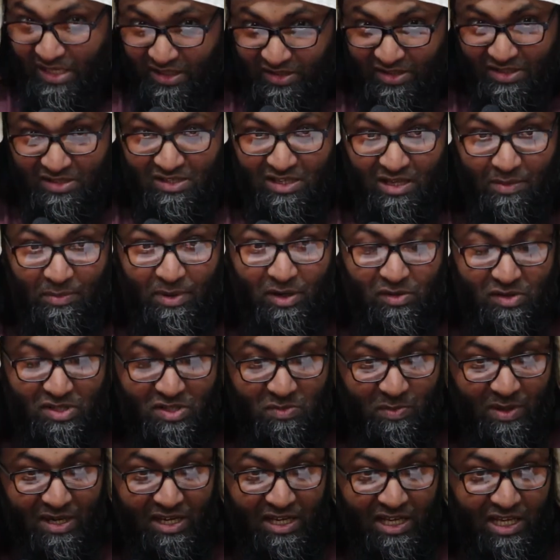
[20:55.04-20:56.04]
This is about
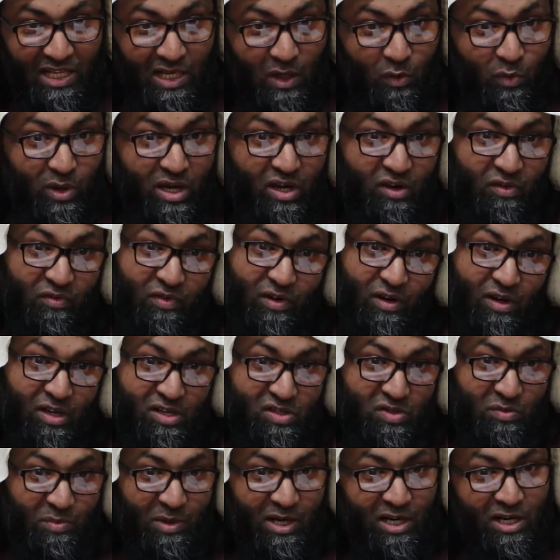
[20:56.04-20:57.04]
spending in the way of Allah
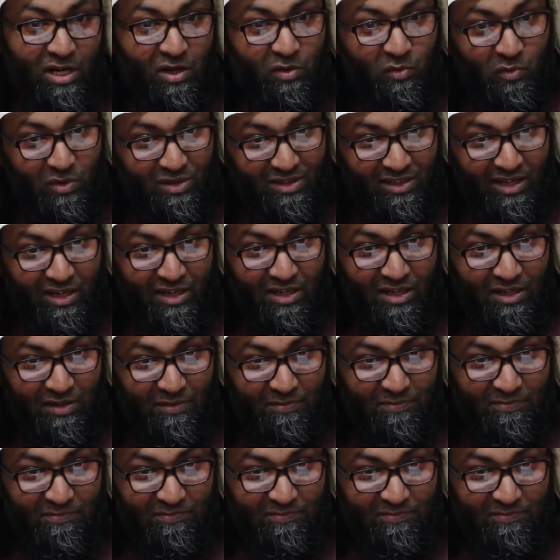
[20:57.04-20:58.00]
subhanahu wa ta'ala.